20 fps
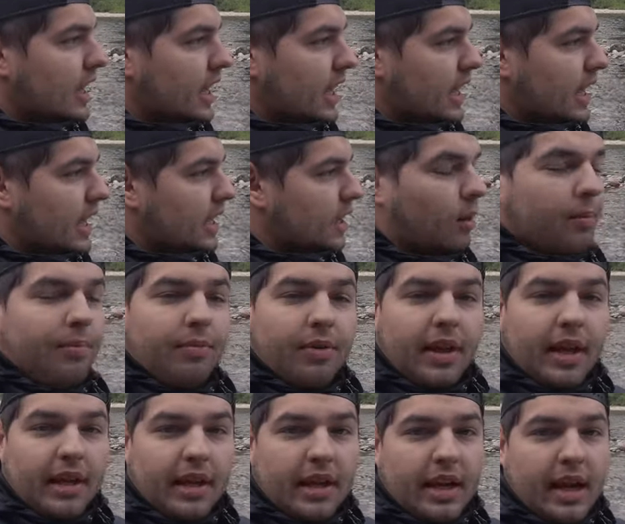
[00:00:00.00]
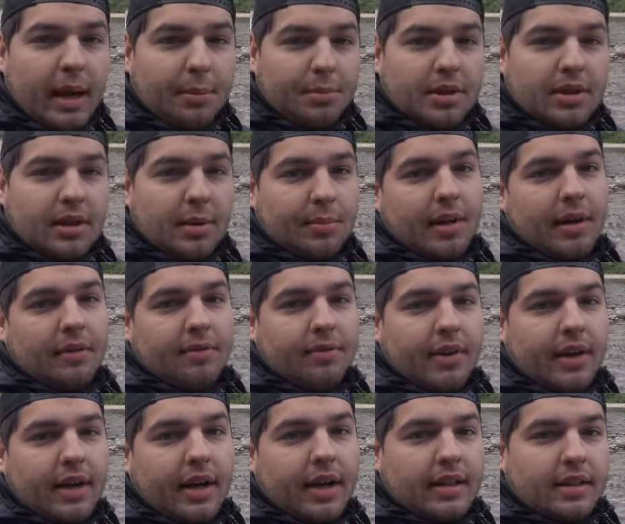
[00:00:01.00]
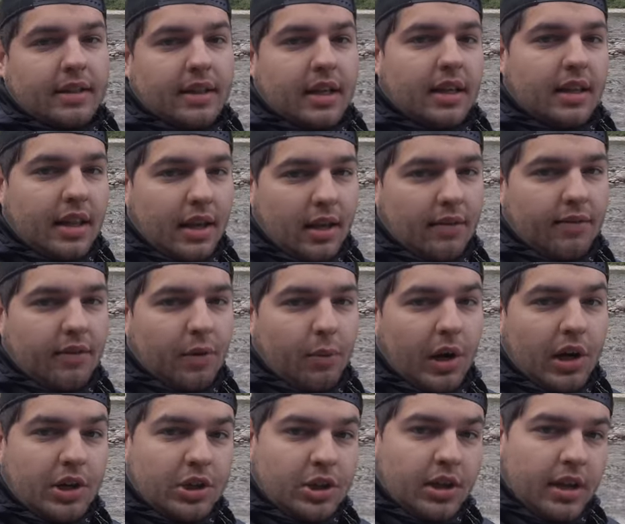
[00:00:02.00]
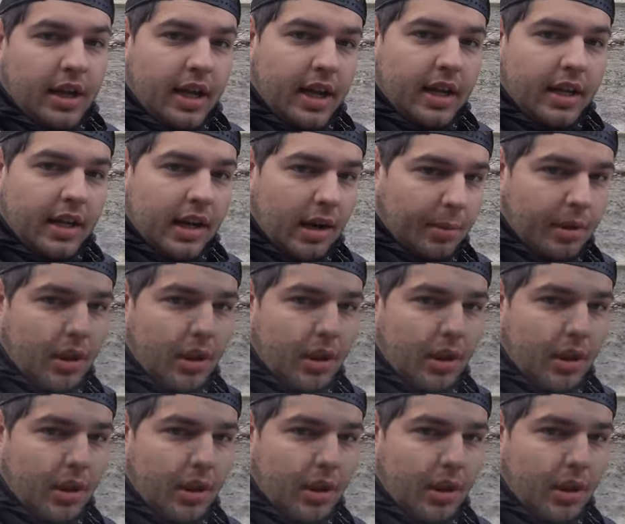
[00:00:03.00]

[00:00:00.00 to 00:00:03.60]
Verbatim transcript: and hopefully I can capture some of that for you guys. Thank you for watching, and come